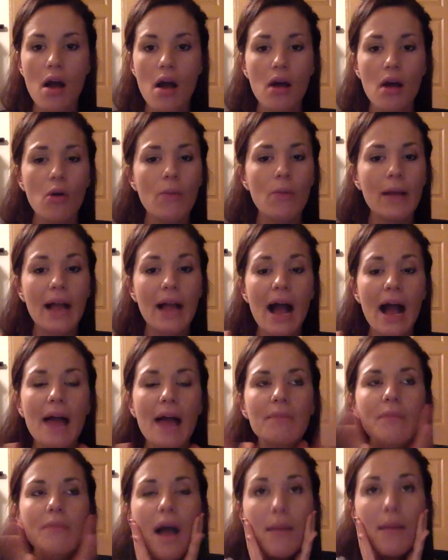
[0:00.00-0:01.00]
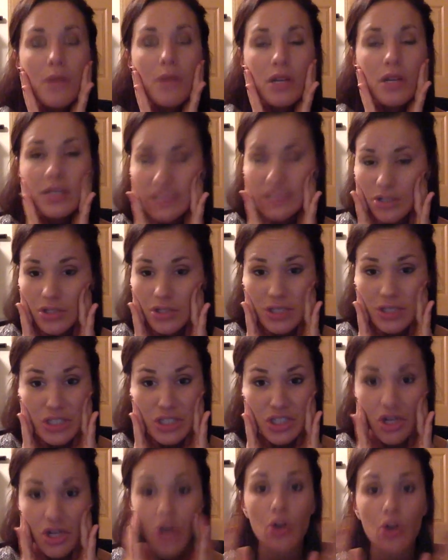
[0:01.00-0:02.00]
Oh my God, I'm going to seriously
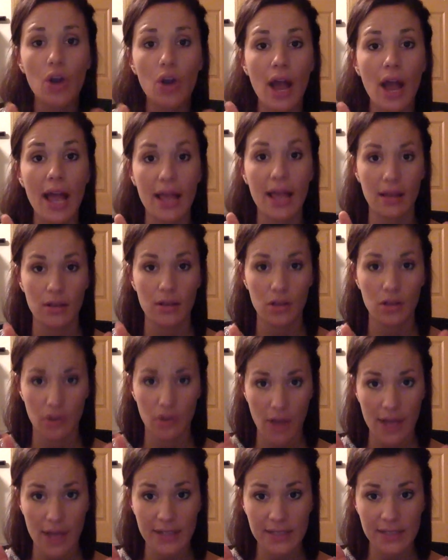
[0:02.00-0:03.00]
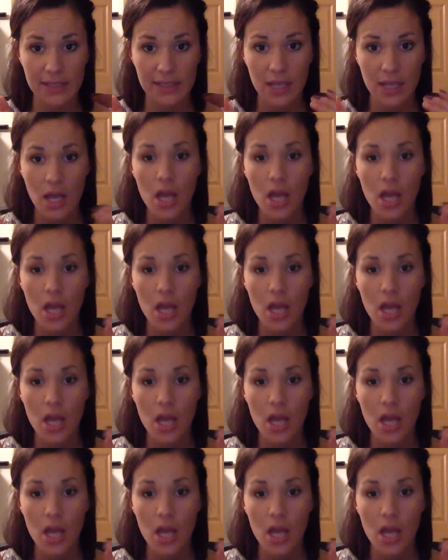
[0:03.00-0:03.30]
start crying, you guys.